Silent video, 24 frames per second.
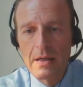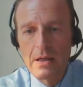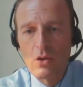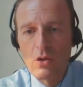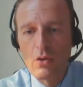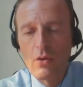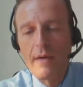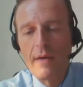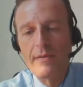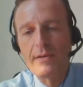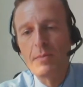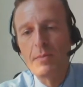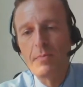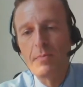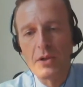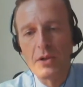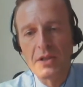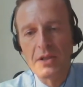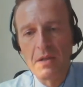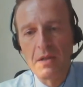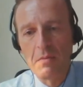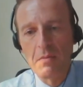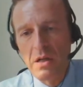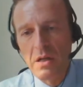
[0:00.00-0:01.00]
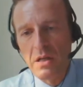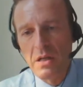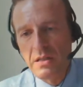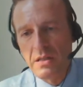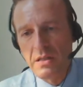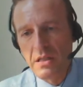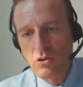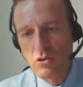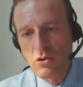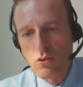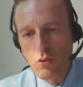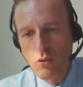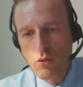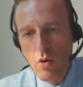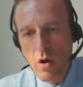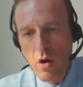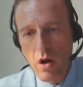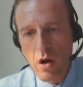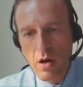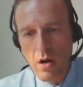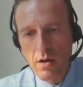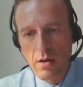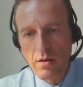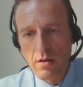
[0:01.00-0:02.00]
to have the possibility to
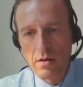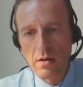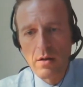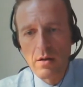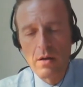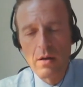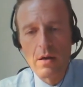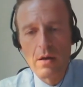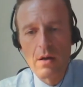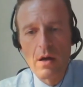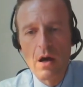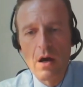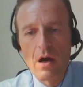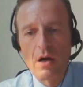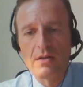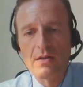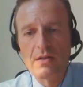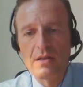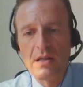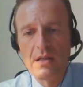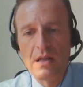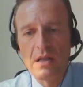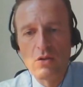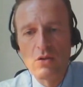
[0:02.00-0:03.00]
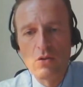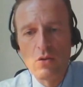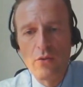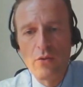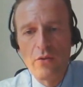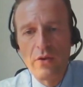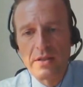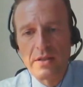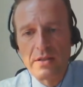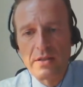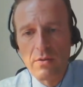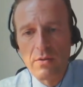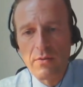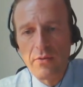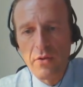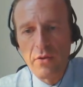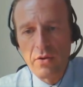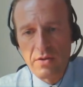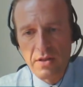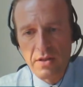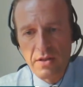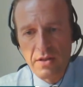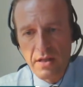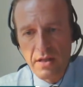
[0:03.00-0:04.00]
run until
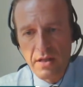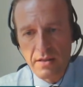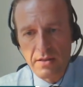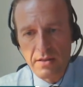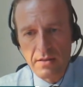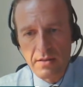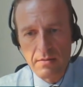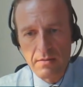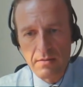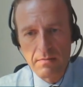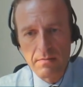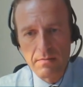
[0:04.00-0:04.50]
2036.